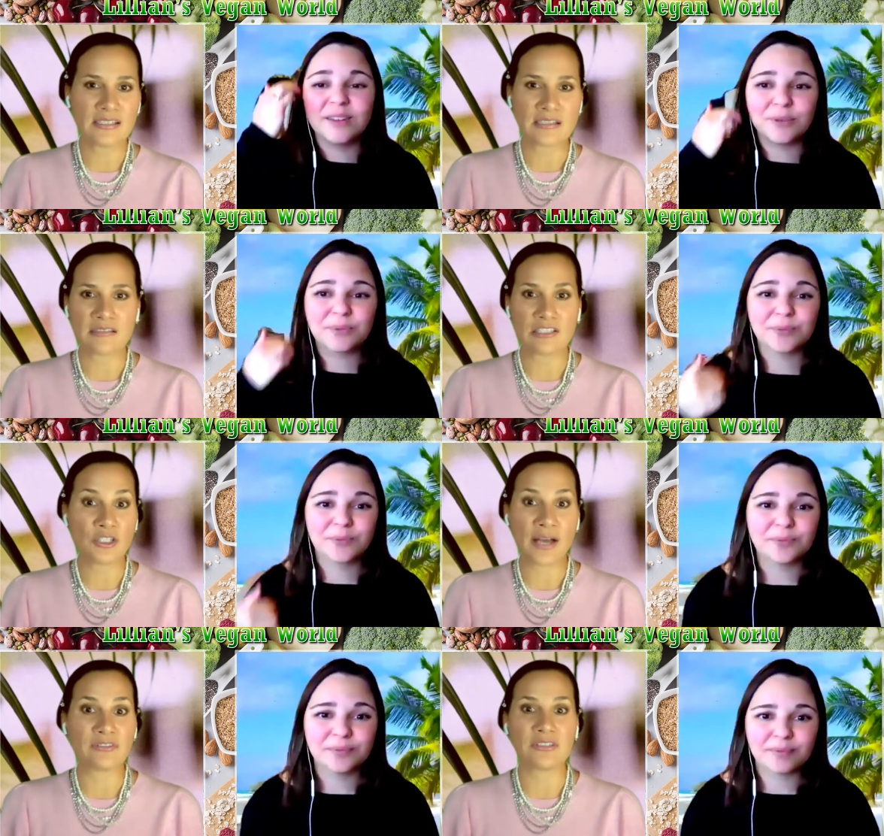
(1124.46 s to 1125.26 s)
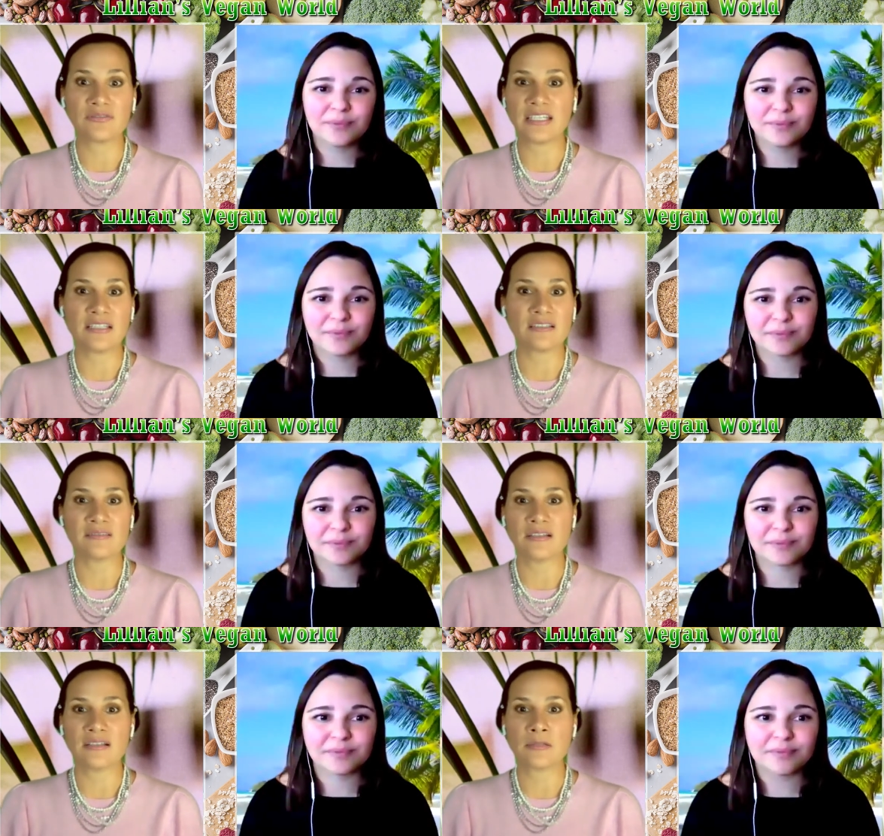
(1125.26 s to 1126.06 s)
Speaker 1: is it you have a
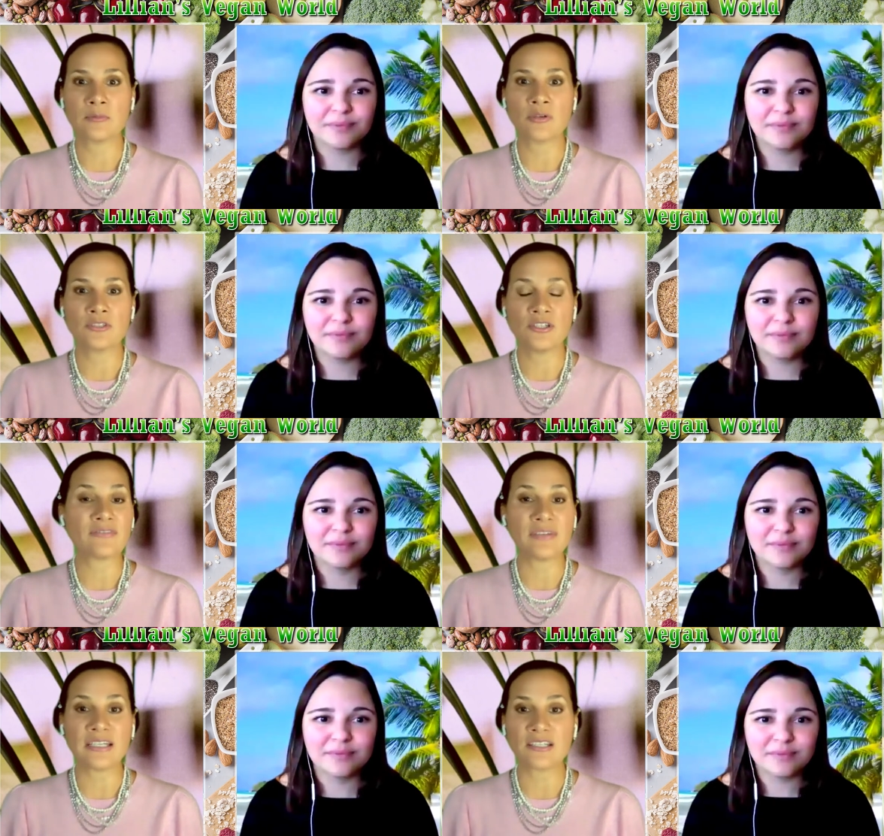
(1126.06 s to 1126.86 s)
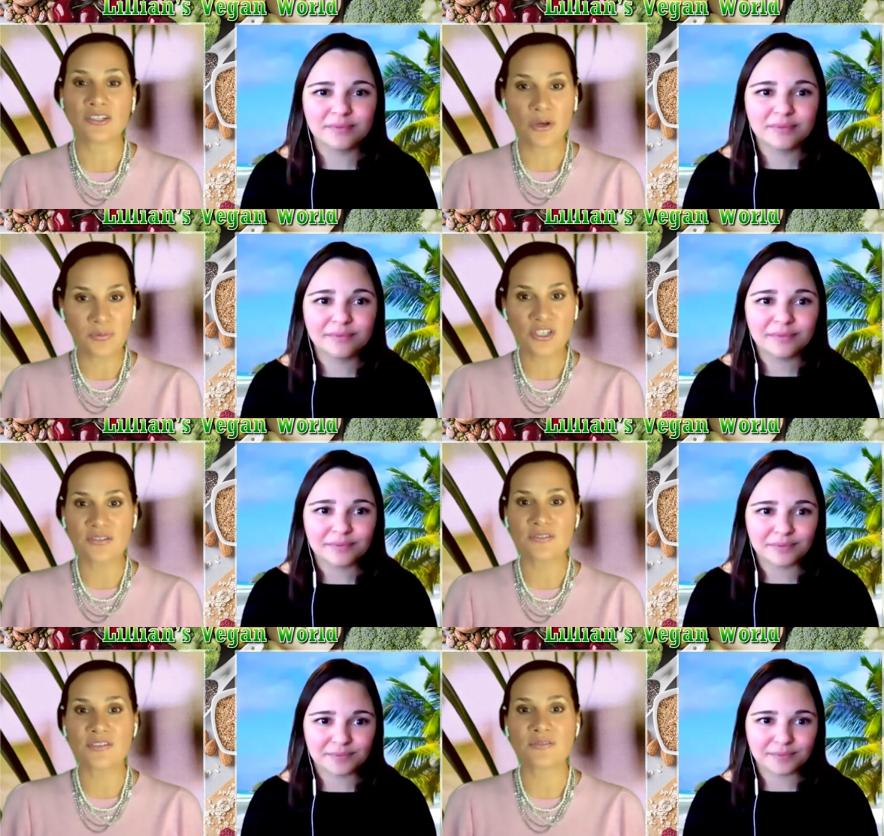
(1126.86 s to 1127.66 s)
vegan um, you have vegan
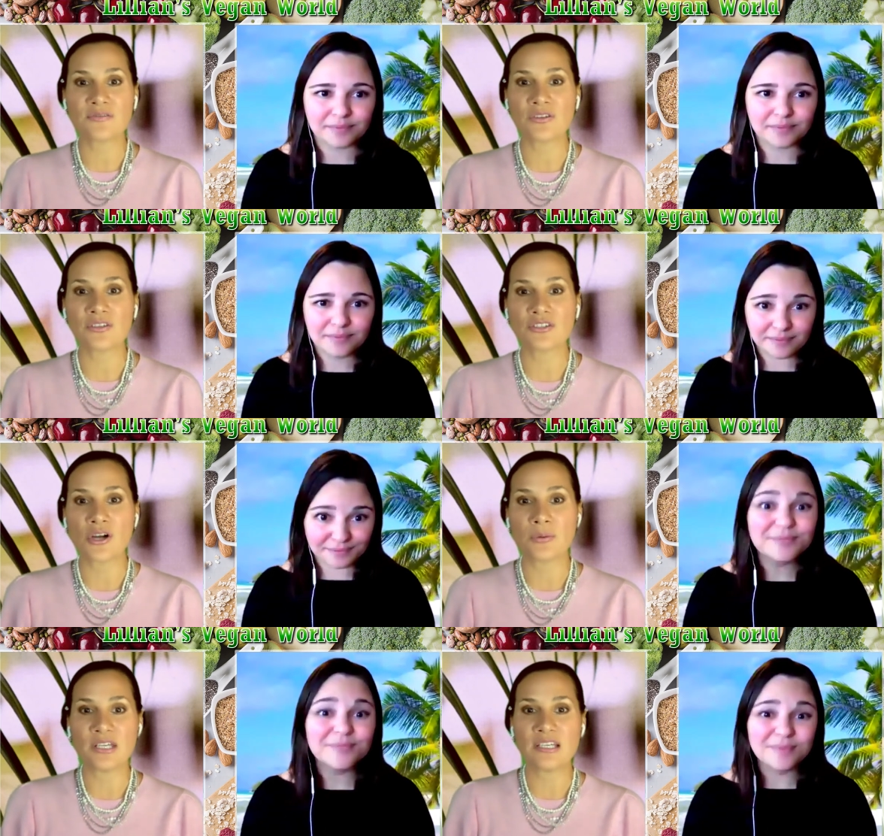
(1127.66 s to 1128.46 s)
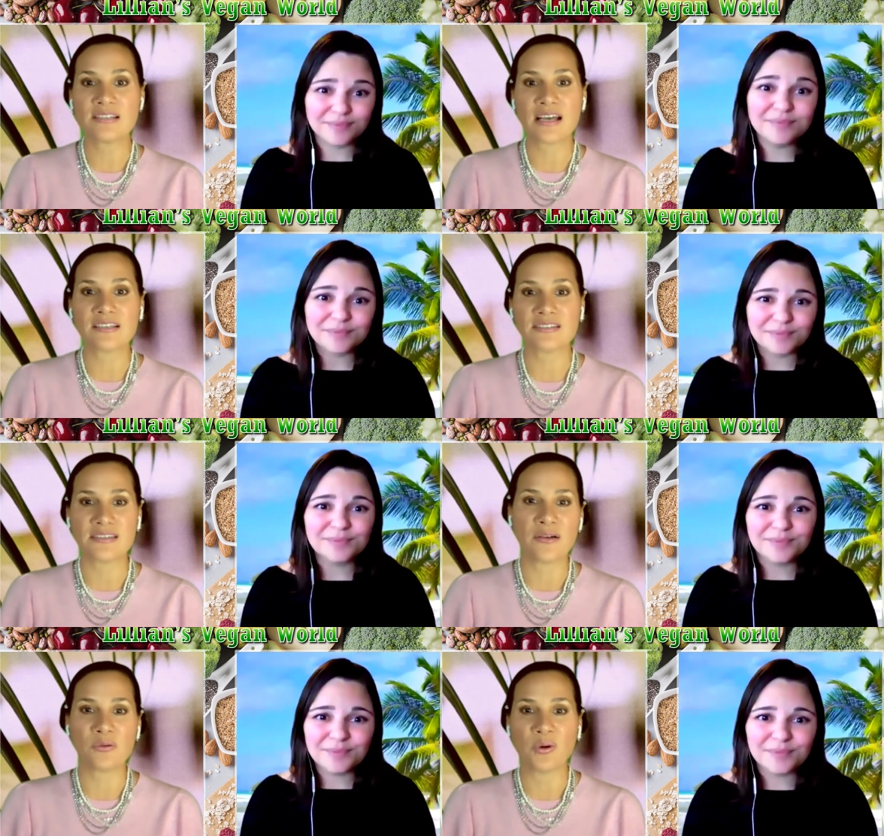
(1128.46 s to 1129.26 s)
options for the toppings? How does
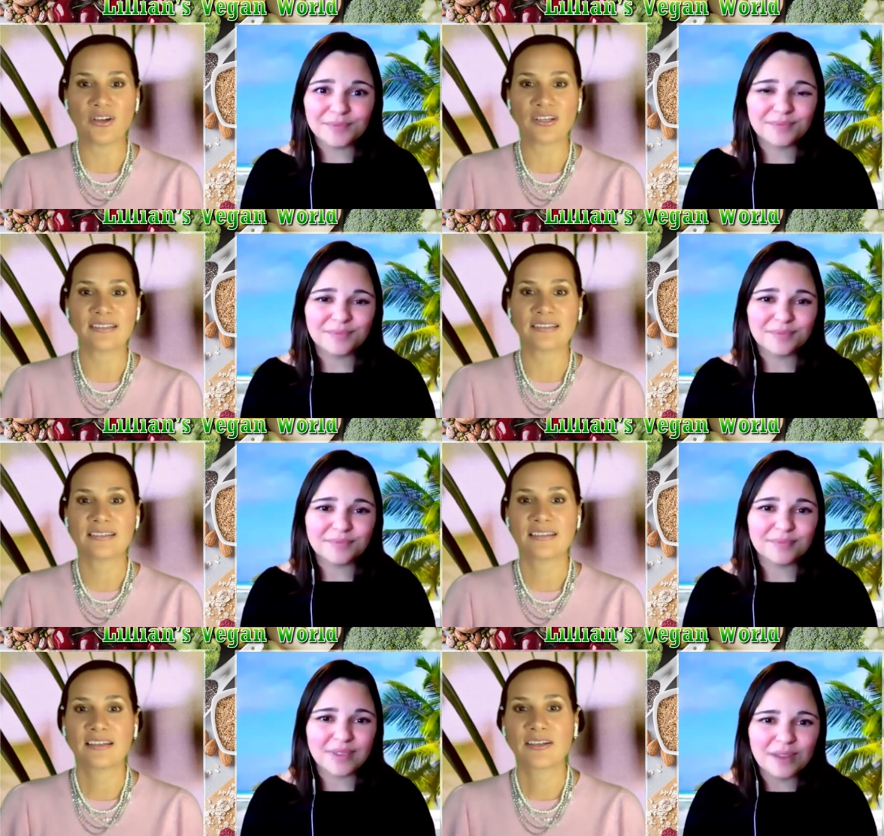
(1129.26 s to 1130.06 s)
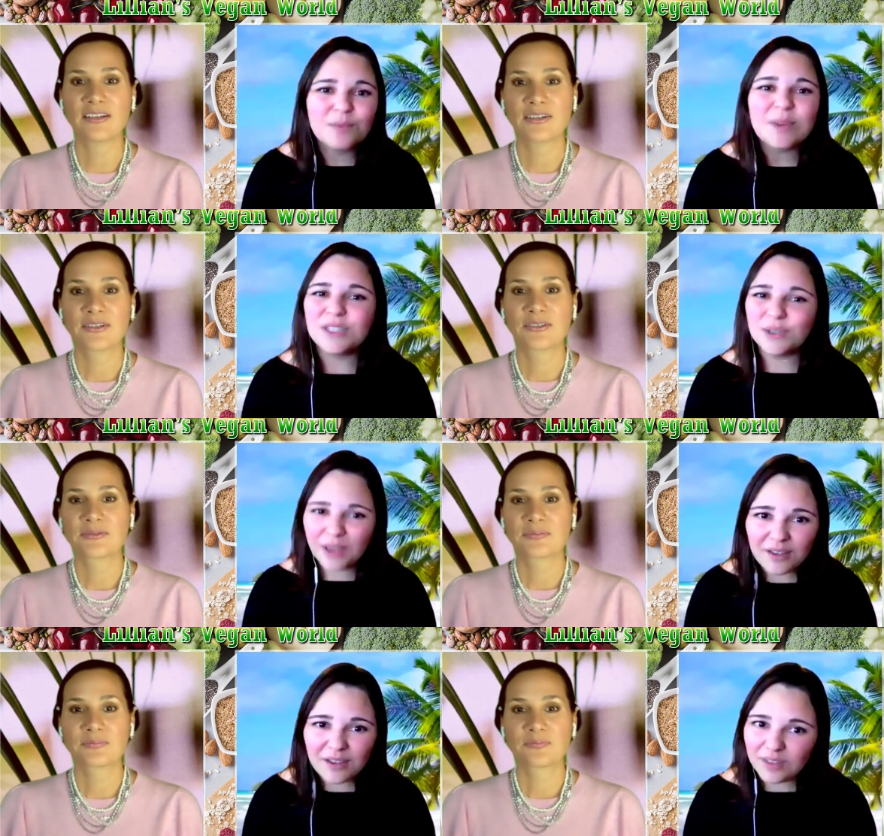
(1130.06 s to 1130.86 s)
that work?
Speaker 2: We do
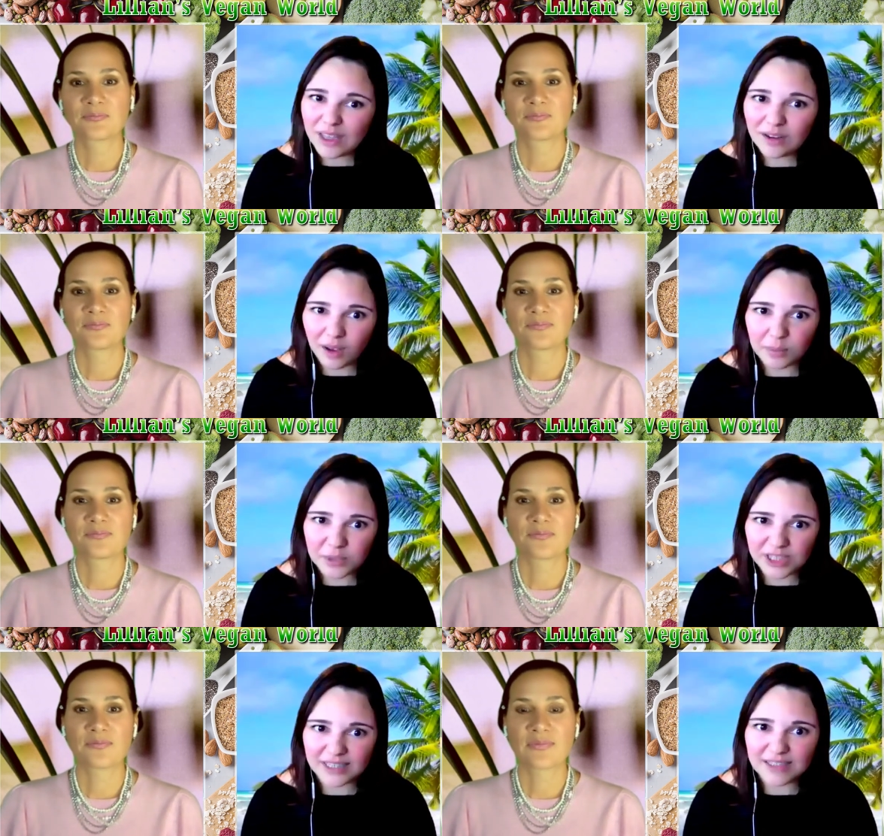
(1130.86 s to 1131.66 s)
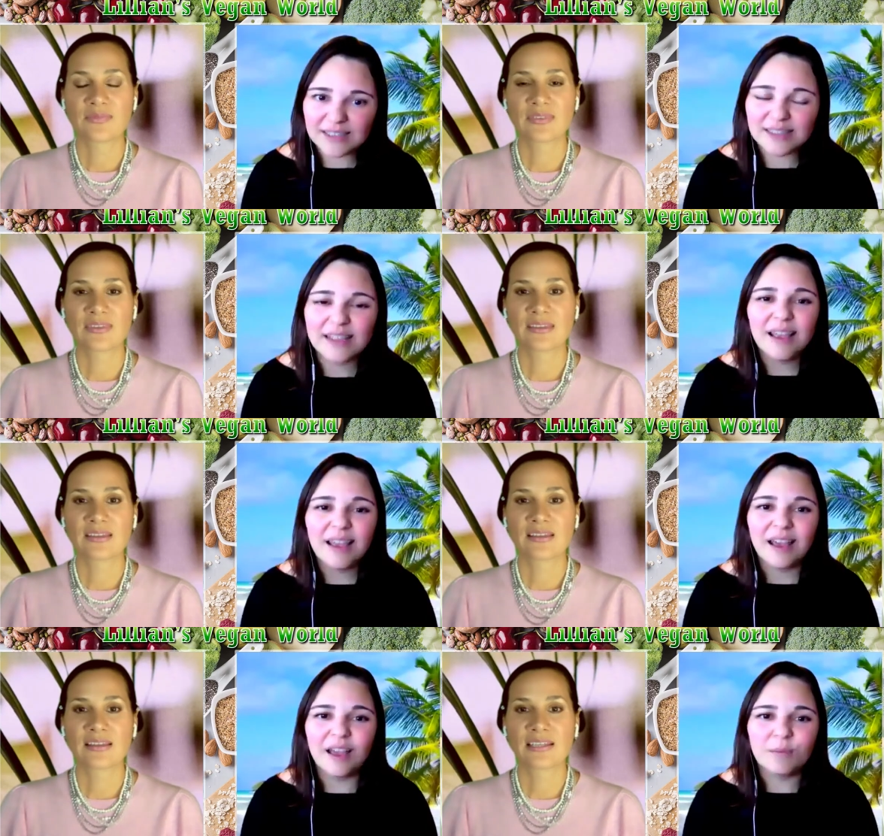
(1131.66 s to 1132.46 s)
have vegan options.
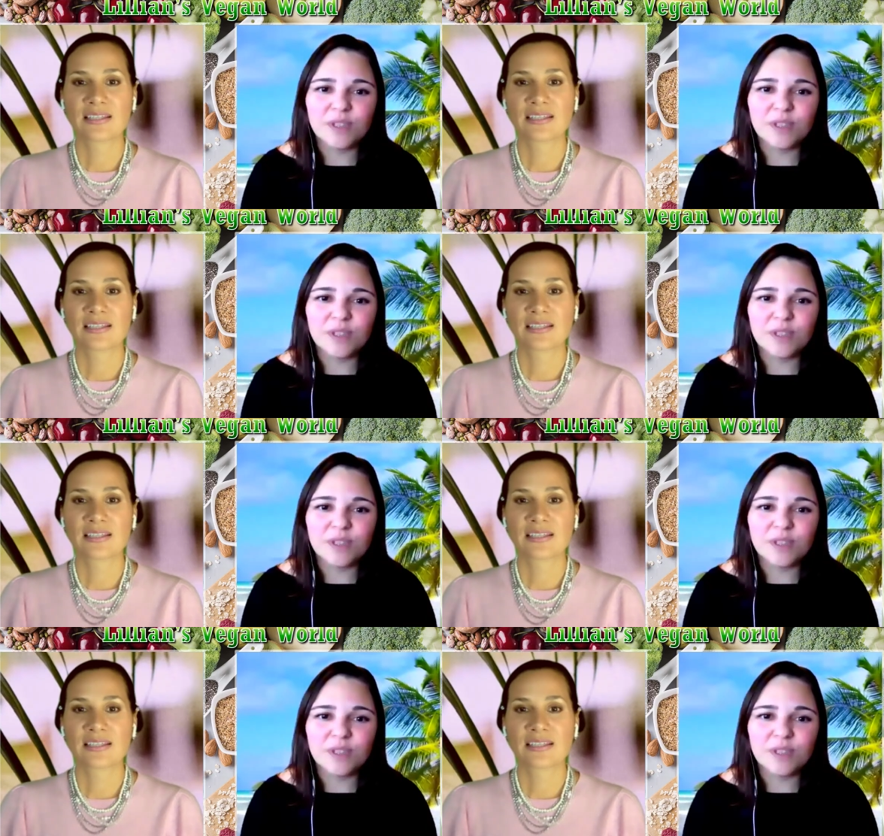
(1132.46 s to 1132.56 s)
Um,